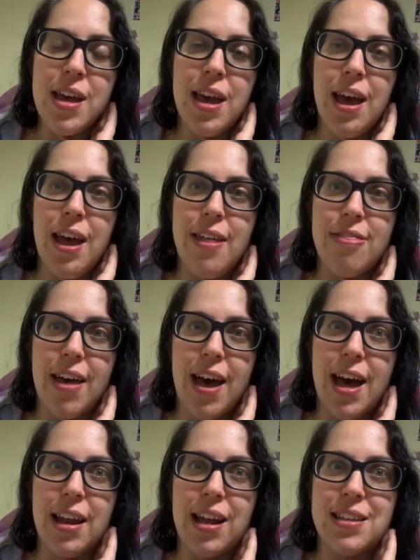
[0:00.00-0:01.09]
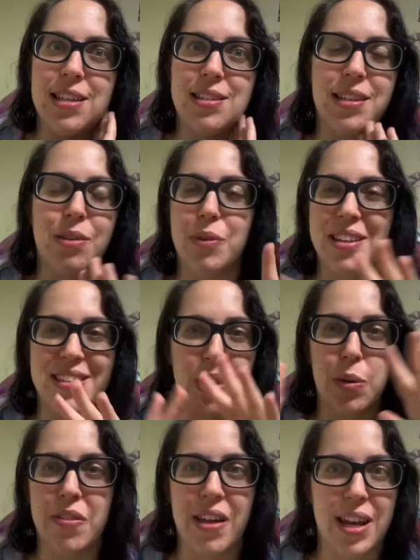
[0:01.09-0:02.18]
and that I just didn't want to deal
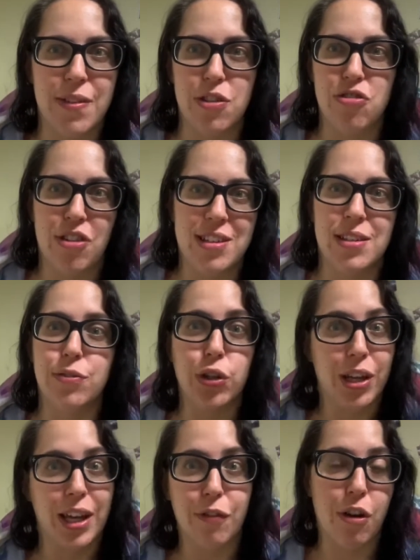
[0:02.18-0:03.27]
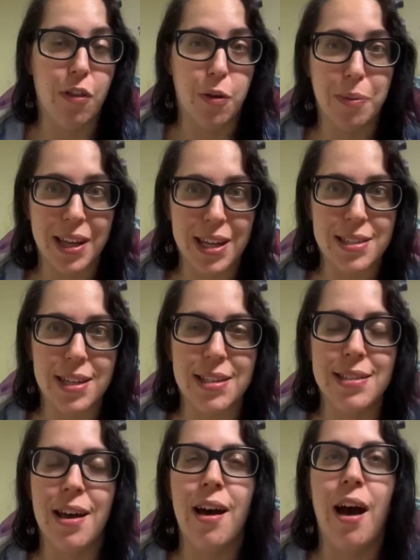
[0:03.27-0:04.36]
with any of the stress of looking for other places.
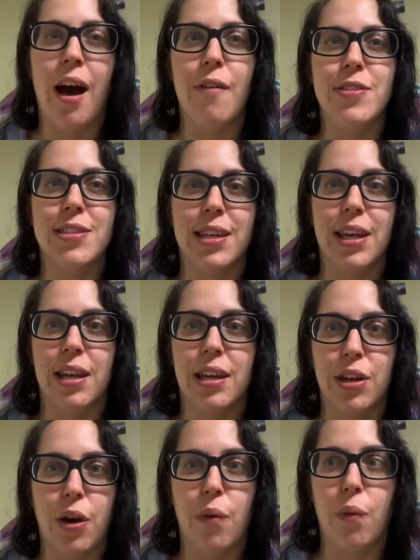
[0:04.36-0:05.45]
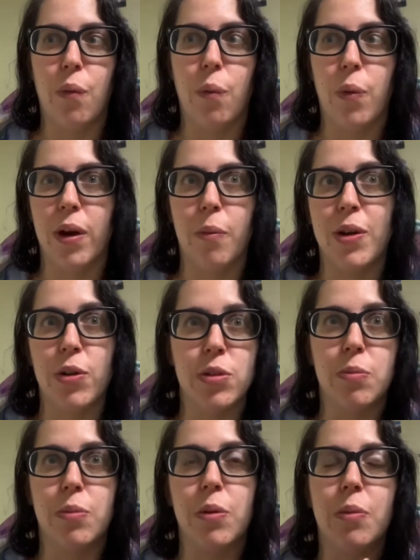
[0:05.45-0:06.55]
Obviously, you know,
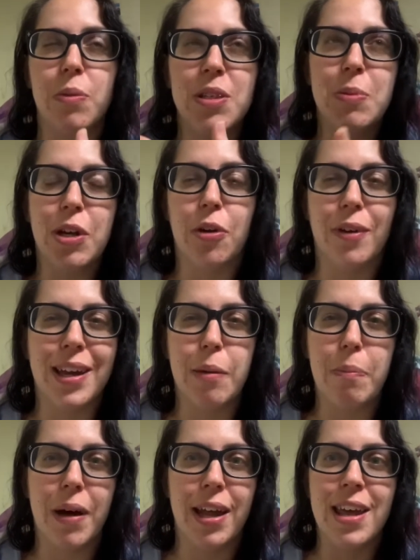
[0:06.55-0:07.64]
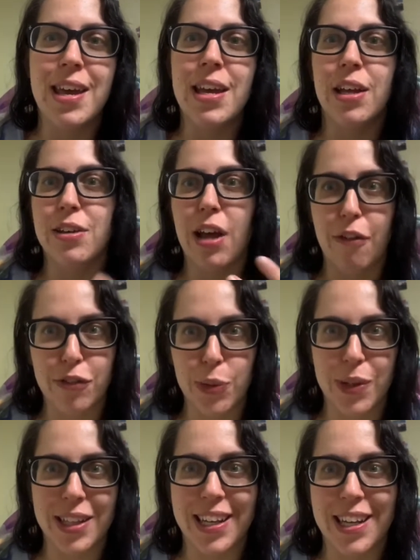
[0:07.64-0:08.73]
we speak Korean, but not
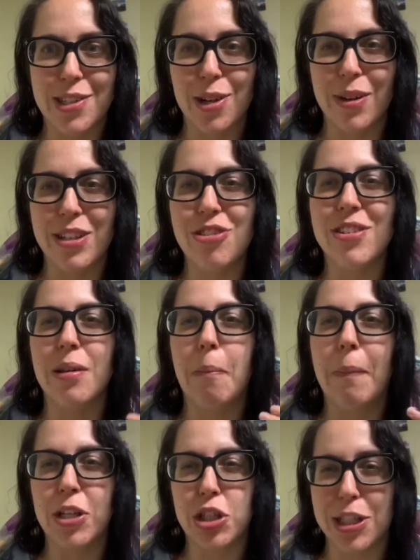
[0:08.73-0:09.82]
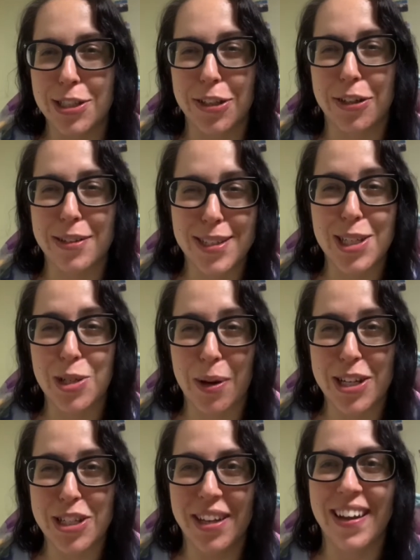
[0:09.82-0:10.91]
fluently, so it's just much easier in this
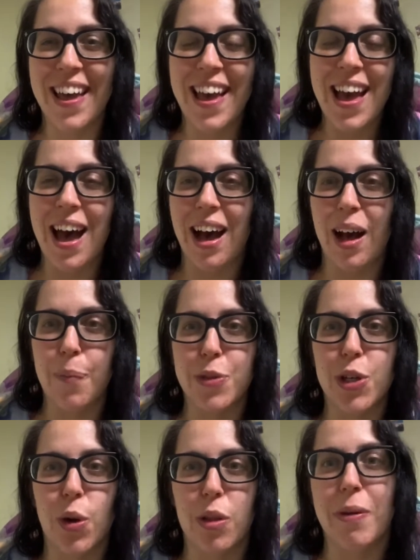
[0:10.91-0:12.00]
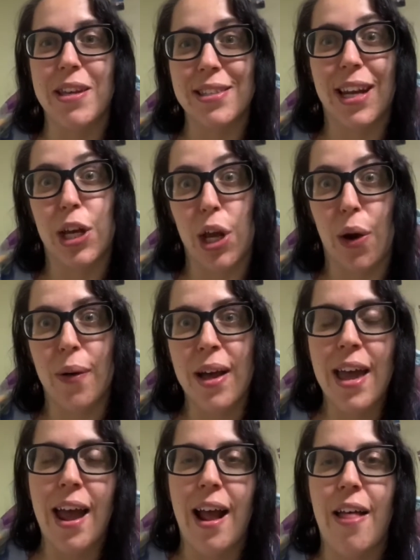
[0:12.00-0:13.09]
situation to go to the place that I know.
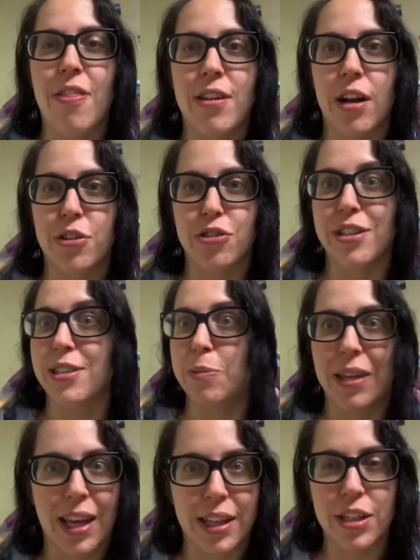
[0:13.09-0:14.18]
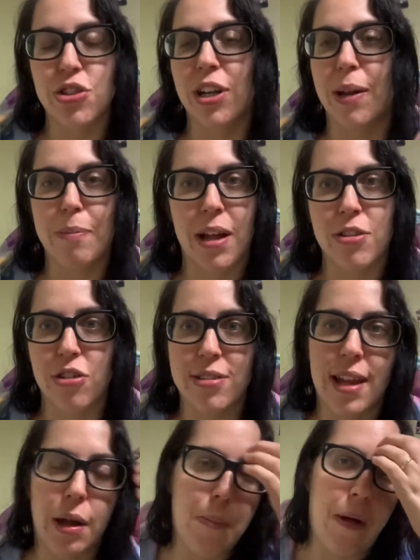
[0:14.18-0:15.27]
And the doctor does speak English, and I'm not stressed
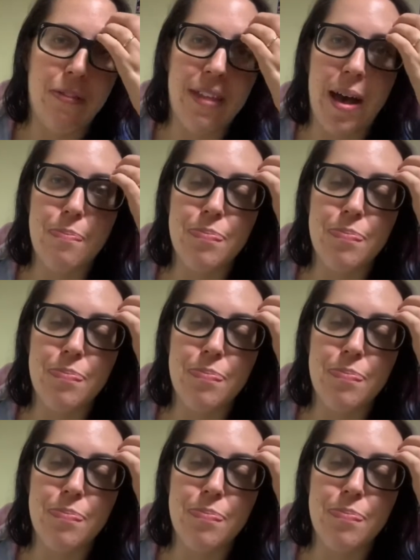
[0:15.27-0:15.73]
out about that.